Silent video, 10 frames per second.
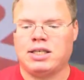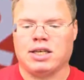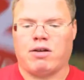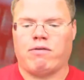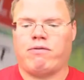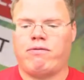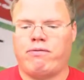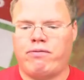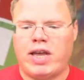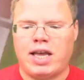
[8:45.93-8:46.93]
is a
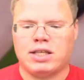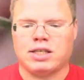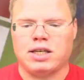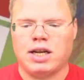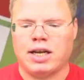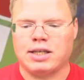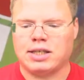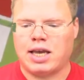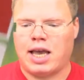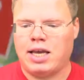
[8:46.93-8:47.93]
fancy,
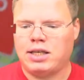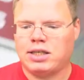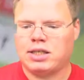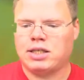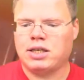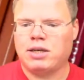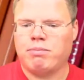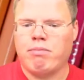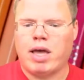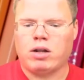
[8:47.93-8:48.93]
nice case,
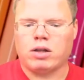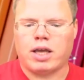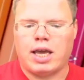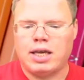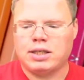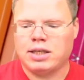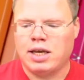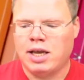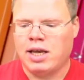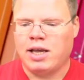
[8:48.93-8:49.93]
metal case,
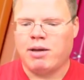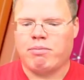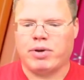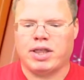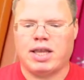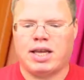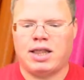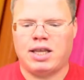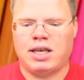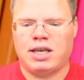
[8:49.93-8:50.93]
but
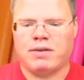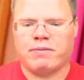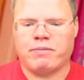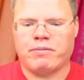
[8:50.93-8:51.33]
then the